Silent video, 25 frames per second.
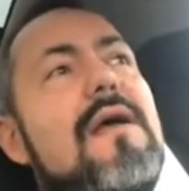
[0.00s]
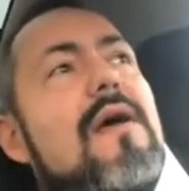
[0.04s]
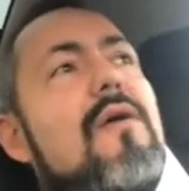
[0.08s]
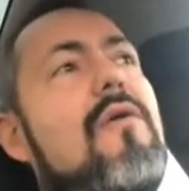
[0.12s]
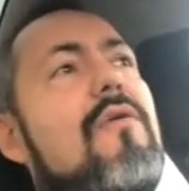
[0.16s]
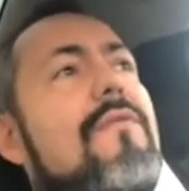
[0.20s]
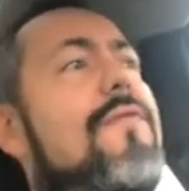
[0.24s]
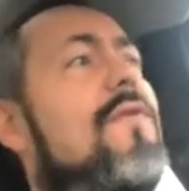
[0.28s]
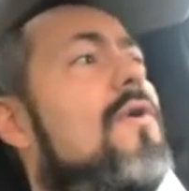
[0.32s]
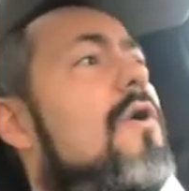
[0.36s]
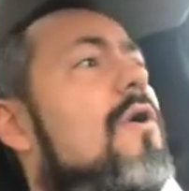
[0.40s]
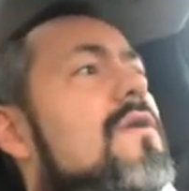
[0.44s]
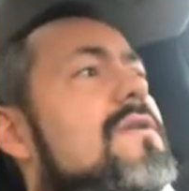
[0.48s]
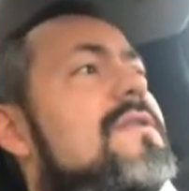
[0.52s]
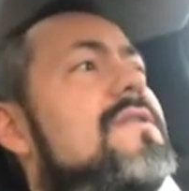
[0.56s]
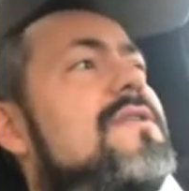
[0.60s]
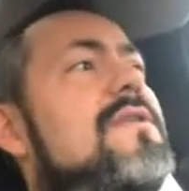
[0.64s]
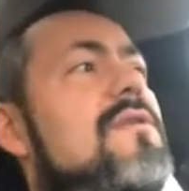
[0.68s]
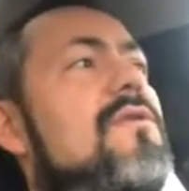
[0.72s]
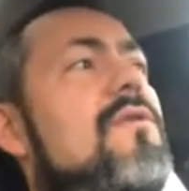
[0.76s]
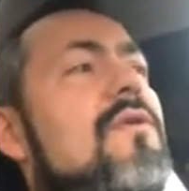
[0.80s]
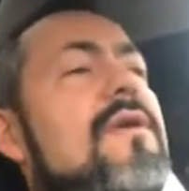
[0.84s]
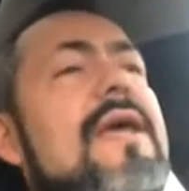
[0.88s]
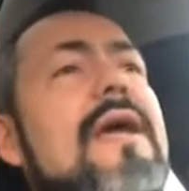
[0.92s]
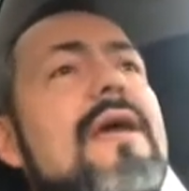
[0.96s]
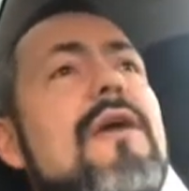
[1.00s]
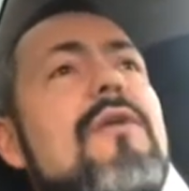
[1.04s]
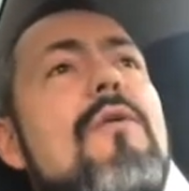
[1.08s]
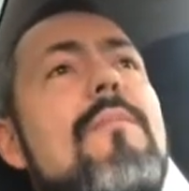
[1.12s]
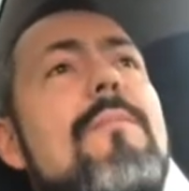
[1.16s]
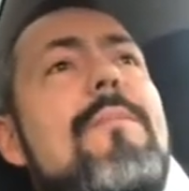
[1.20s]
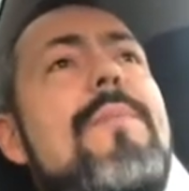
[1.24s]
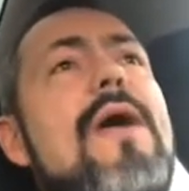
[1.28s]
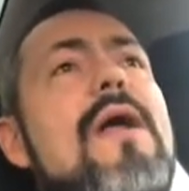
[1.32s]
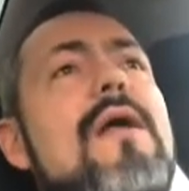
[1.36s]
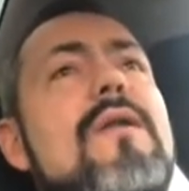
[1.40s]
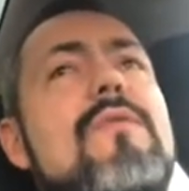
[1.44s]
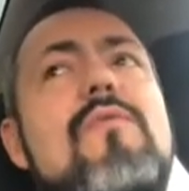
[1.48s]
Of course, you can
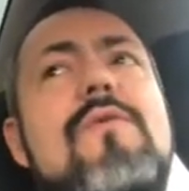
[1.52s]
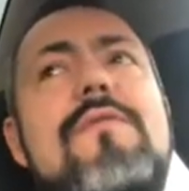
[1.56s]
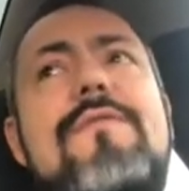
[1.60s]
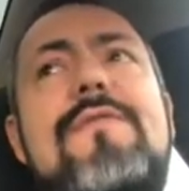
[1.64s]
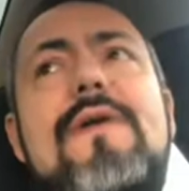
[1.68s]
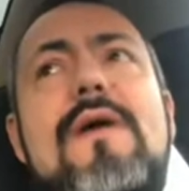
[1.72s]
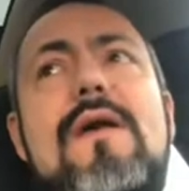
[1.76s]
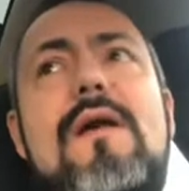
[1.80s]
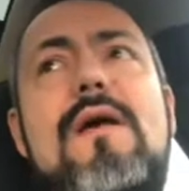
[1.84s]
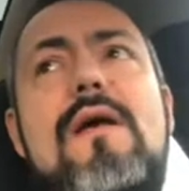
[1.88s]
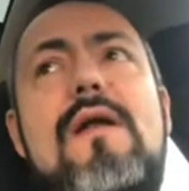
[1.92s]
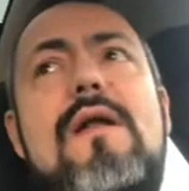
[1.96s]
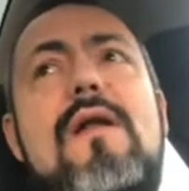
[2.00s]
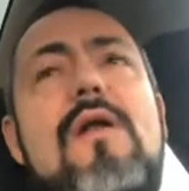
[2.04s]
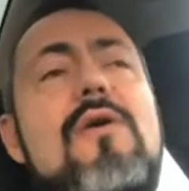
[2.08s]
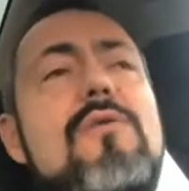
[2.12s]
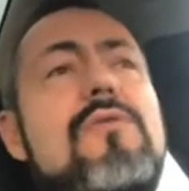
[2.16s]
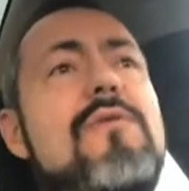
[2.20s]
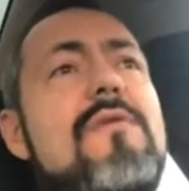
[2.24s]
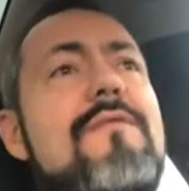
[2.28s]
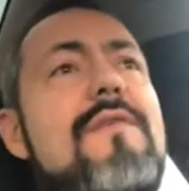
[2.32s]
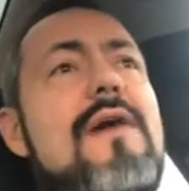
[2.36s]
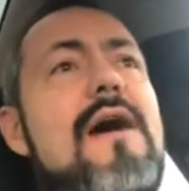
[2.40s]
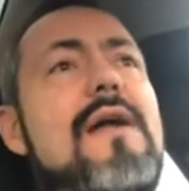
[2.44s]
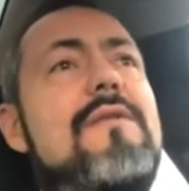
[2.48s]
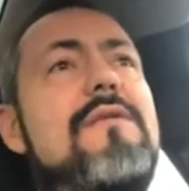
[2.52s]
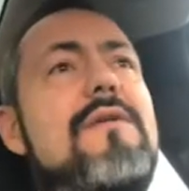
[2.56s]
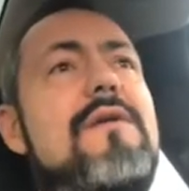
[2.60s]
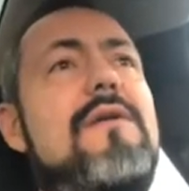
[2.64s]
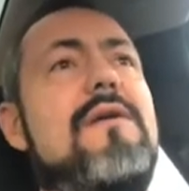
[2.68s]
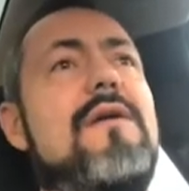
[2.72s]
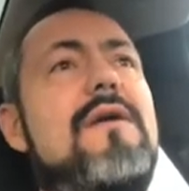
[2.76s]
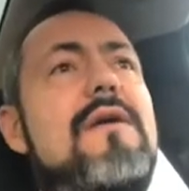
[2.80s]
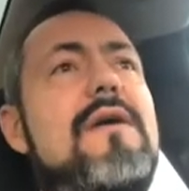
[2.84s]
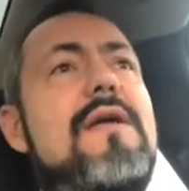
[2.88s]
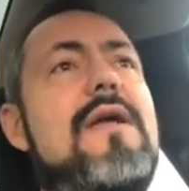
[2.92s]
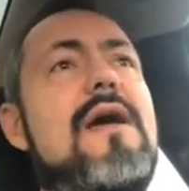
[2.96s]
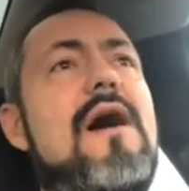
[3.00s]
compare it with a lot of
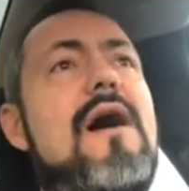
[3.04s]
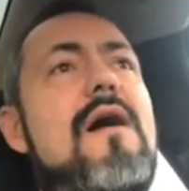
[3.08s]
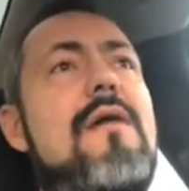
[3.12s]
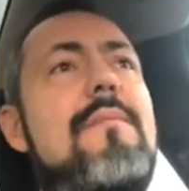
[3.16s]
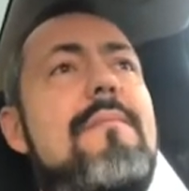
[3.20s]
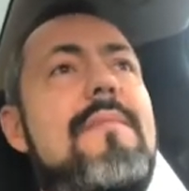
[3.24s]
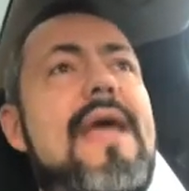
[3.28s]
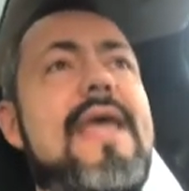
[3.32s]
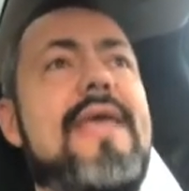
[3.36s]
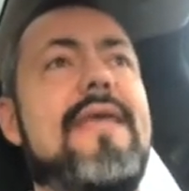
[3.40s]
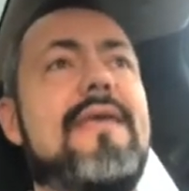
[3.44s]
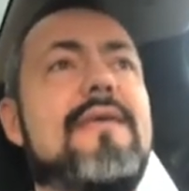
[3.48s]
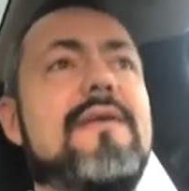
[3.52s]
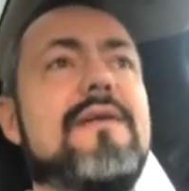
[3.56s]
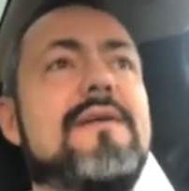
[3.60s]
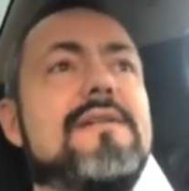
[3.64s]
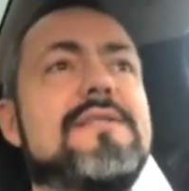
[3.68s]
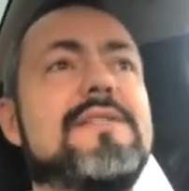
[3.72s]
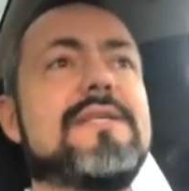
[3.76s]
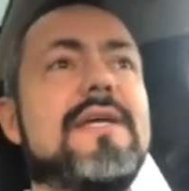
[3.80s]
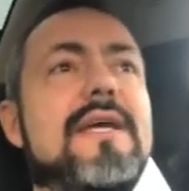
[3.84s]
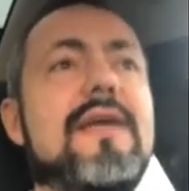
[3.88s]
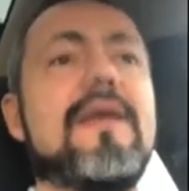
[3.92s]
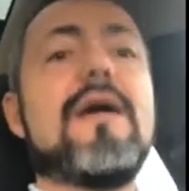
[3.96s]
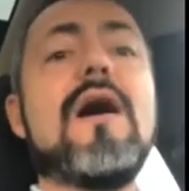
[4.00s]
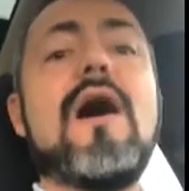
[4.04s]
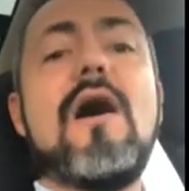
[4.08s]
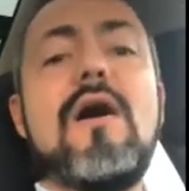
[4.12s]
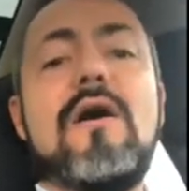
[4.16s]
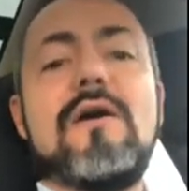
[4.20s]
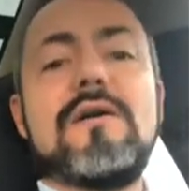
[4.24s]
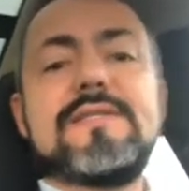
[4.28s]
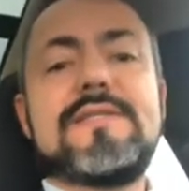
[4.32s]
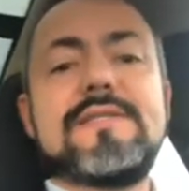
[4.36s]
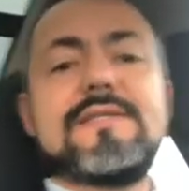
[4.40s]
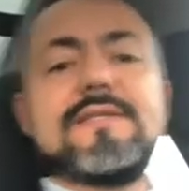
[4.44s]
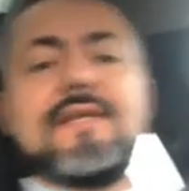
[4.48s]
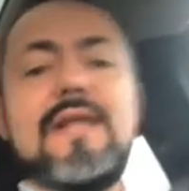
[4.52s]
other car makers and
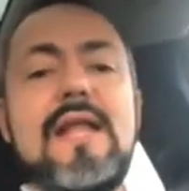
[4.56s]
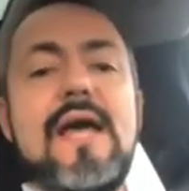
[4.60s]
cars,